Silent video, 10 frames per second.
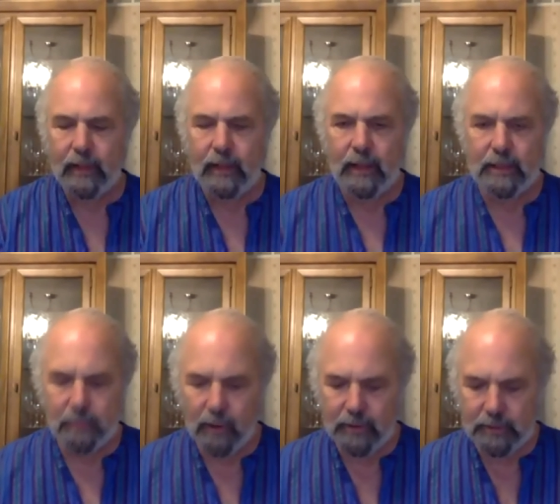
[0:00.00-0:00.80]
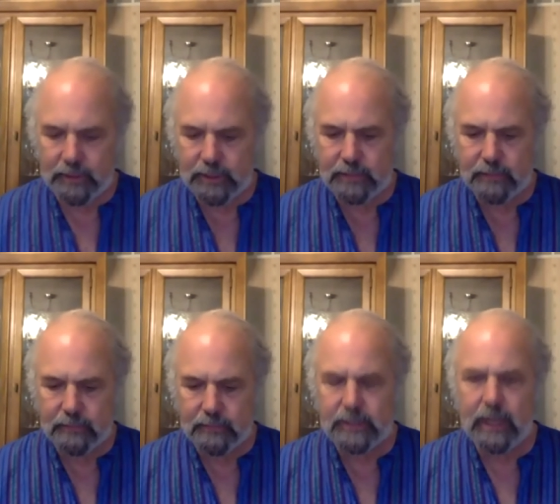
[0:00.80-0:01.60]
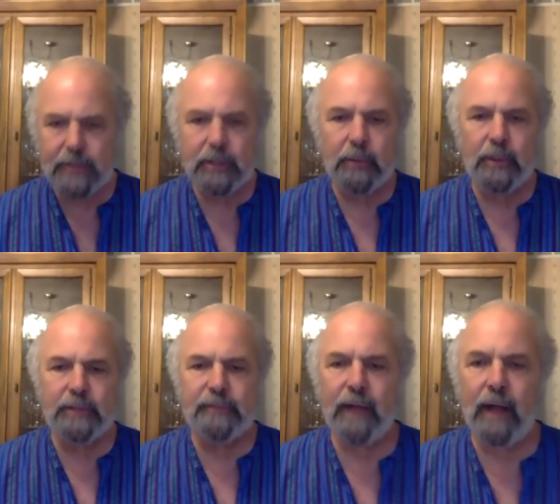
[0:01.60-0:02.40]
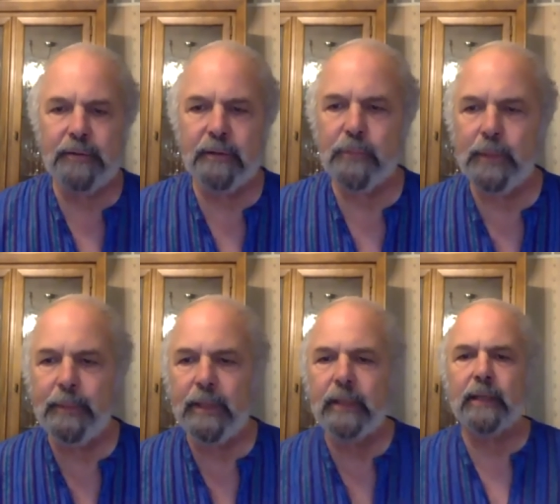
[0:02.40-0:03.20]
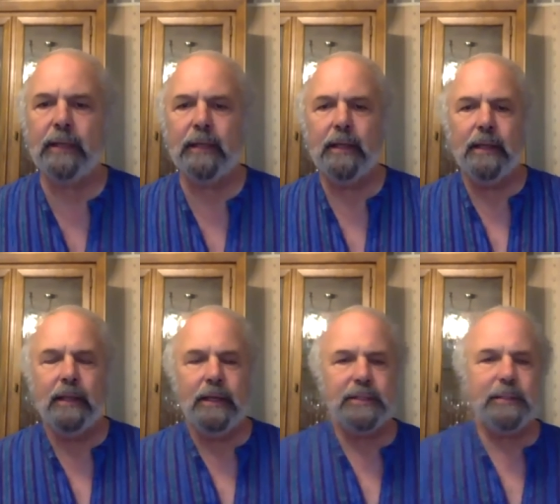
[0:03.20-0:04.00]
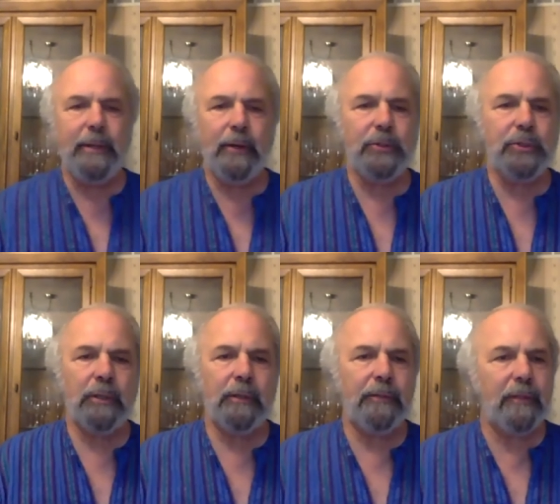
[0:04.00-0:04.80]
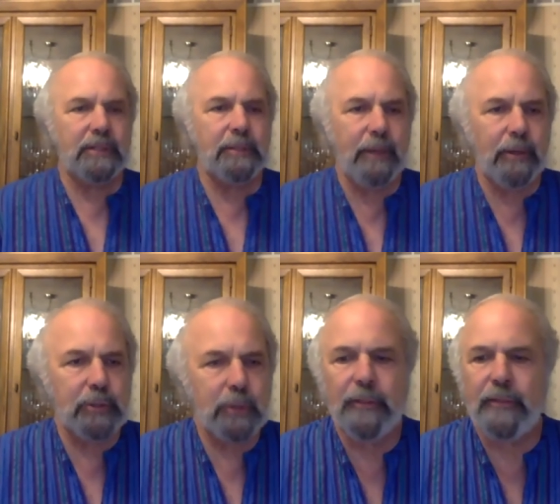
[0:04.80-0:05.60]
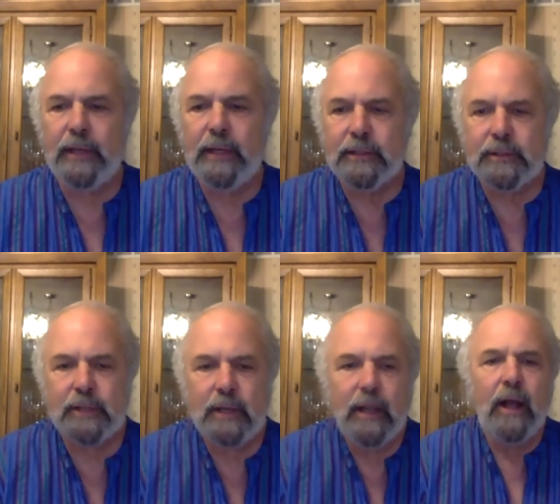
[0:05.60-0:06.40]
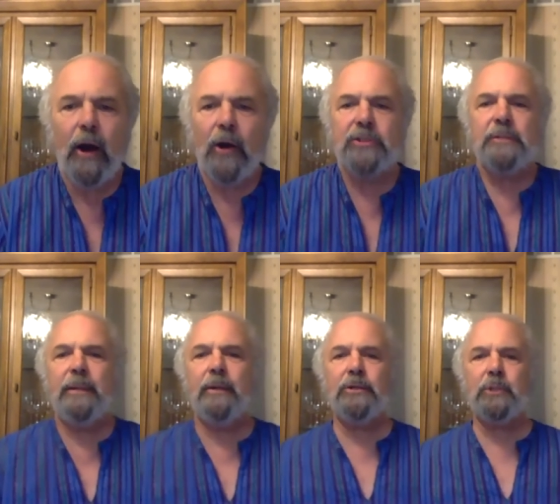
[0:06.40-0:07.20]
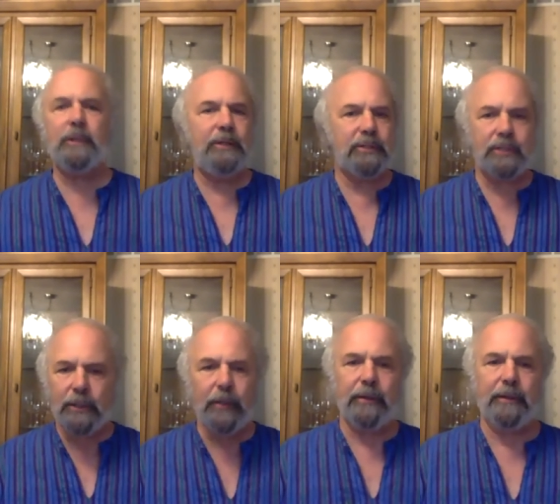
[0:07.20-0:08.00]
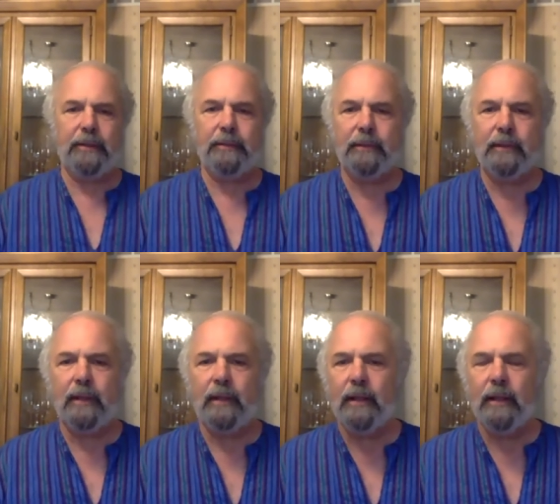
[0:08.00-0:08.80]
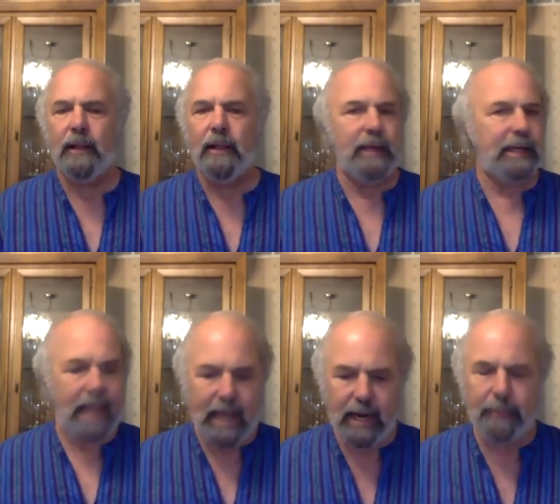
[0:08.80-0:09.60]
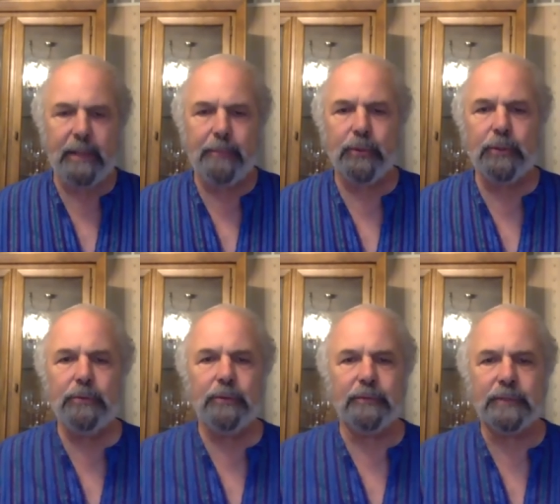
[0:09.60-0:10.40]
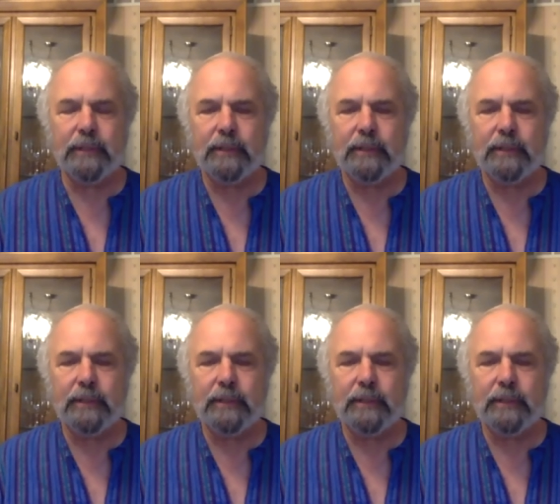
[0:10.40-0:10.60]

As Martin Cecil was fond of repeating, spiritual spiritual things are spiritually discerned they cannot be proved